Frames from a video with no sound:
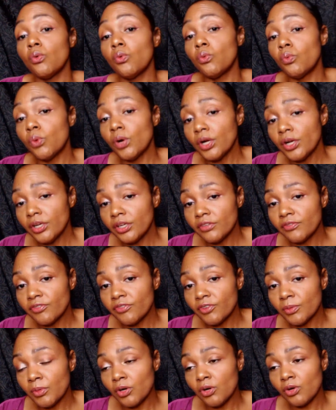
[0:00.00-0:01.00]
work
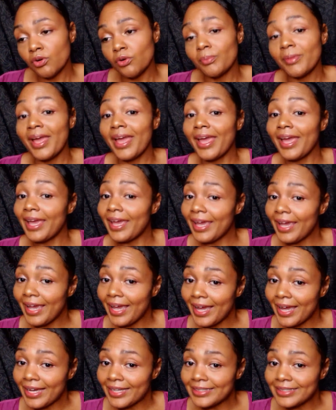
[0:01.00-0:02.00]
from home
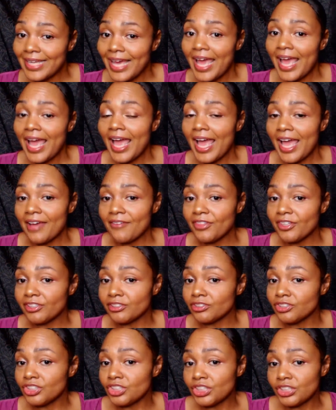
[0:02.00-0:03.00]
and have
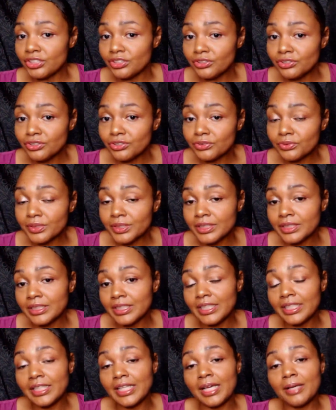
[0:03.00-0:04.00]
their
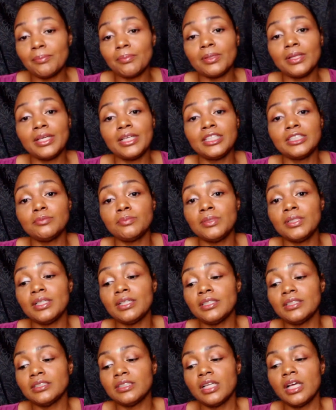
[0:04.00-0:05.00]
children in that place
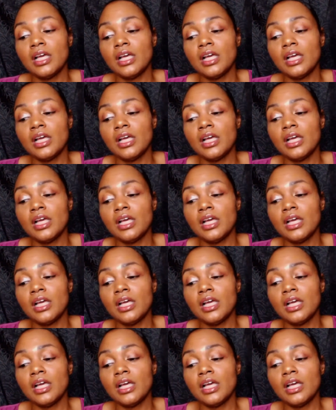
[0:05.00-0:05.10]
because